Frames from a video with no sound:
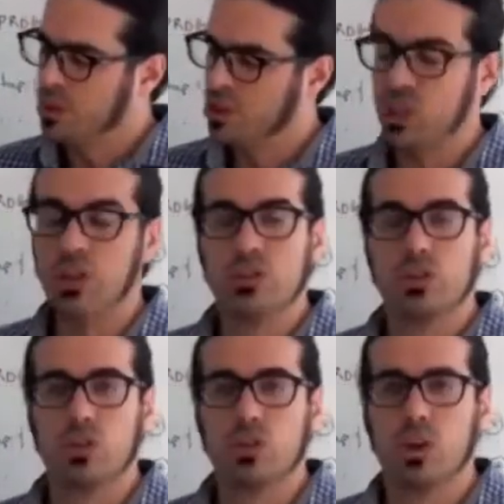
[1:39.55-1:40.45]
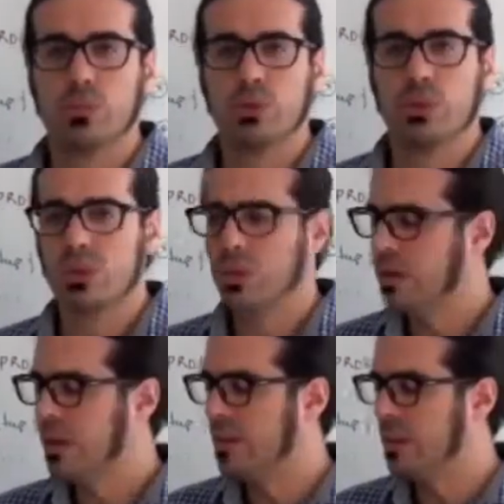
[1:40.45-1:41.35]
shields on the top. So
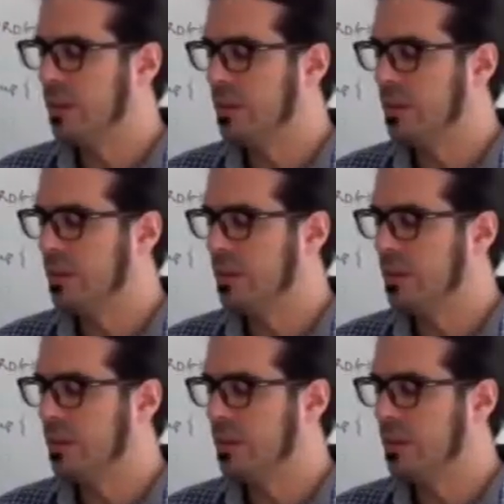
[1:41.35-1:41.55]
the idea